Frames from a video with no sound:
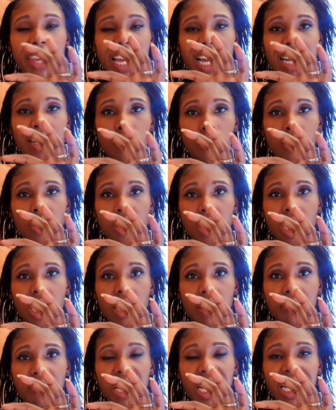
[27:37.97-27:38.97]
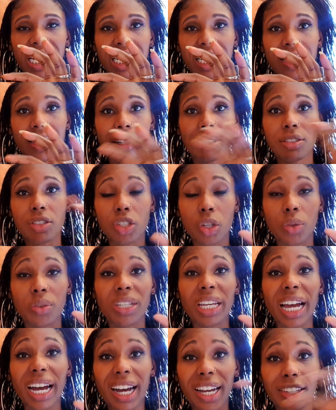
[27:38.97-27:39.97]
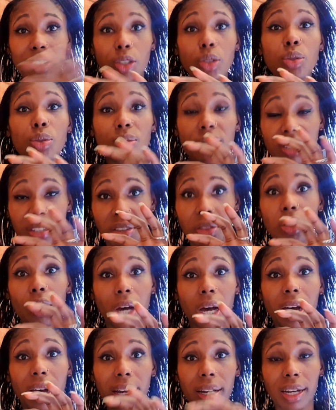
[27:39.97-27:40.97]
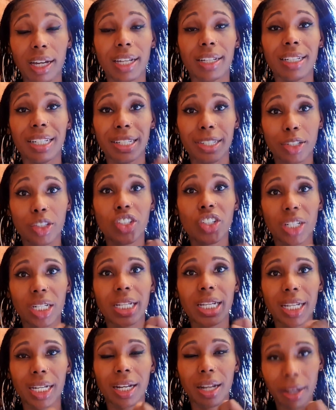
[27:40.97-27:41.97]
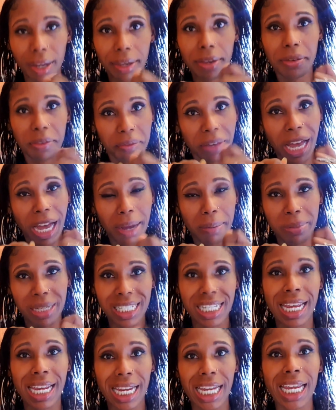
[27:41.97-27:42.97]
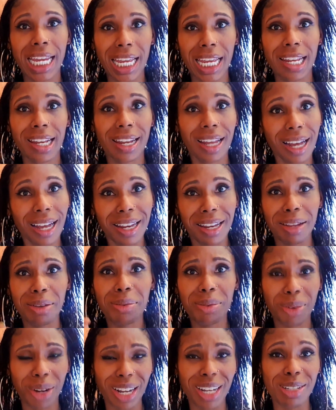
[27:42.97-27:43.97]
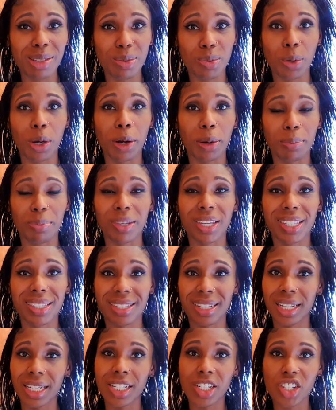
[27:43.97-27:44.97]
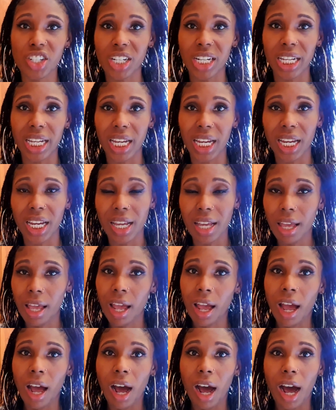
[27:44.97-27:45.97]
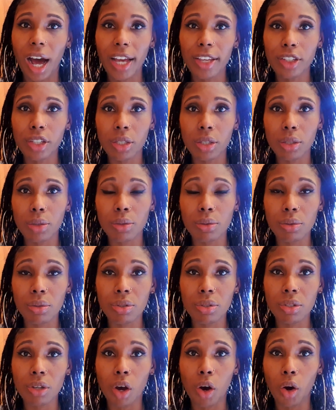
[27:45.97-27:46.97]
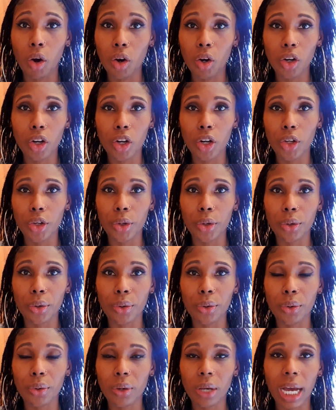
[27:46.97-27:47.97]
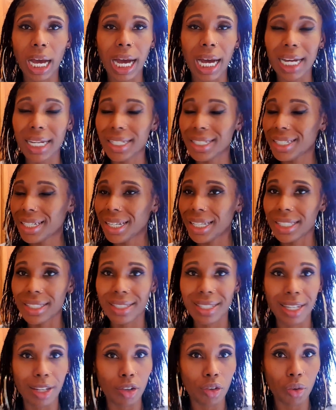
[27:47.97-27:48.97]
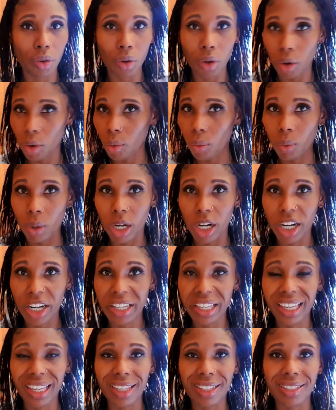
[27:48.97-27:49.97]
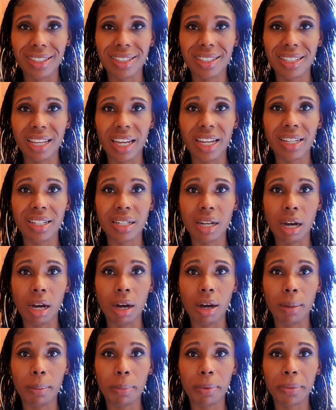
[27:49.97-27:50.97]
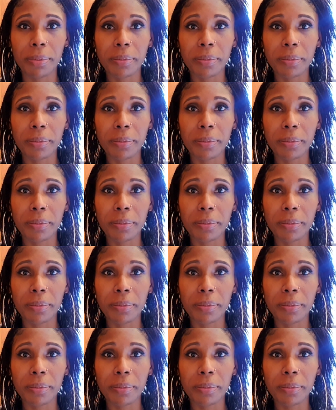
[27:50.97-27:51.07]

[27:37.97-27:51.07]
and you just kind of nail it in. So I used that and literally like hammered it in, and it worked well because initially I used hot glue and it did not work. It stayed up.